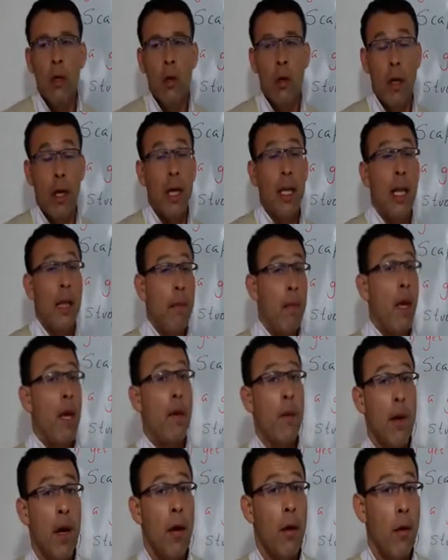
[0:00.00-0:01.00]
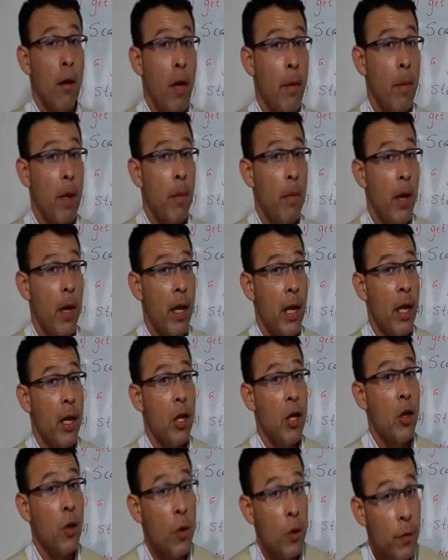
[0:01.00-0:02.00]
okay, that maybe are gonna be very
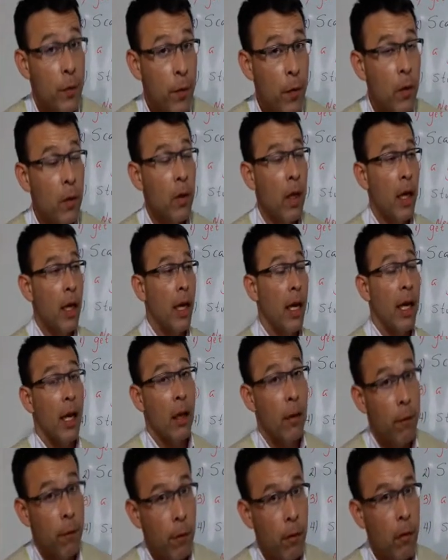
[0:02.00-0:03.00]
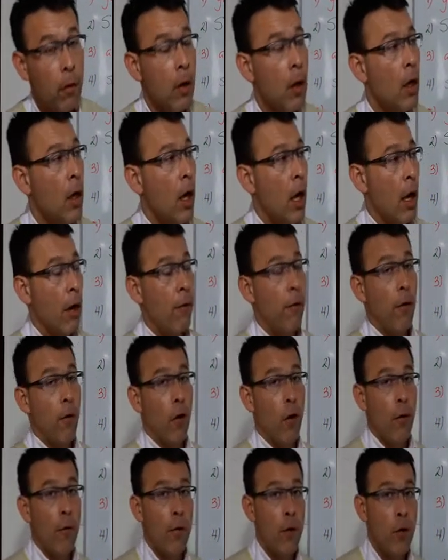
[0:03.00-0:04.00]
useful and helpful for
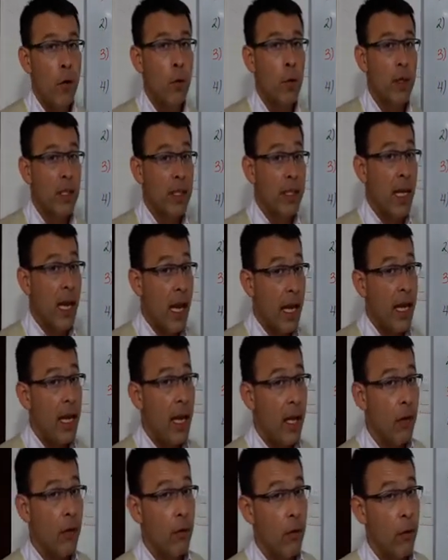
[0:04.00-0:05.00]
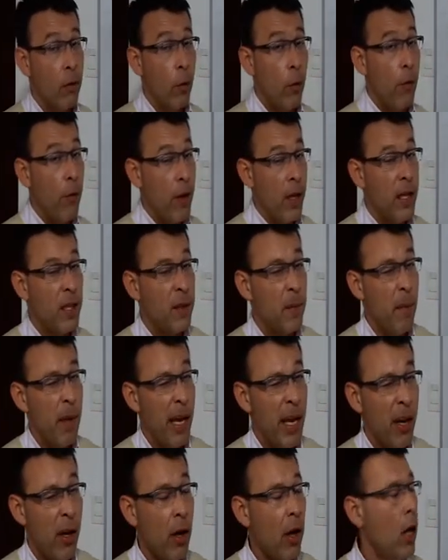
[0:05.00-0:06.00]
all of you to study and do things
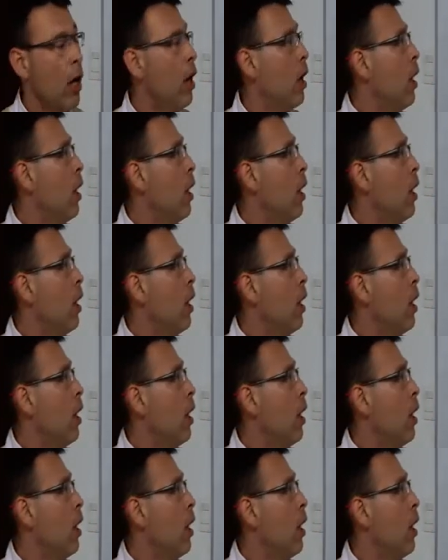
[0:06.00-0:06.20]
better.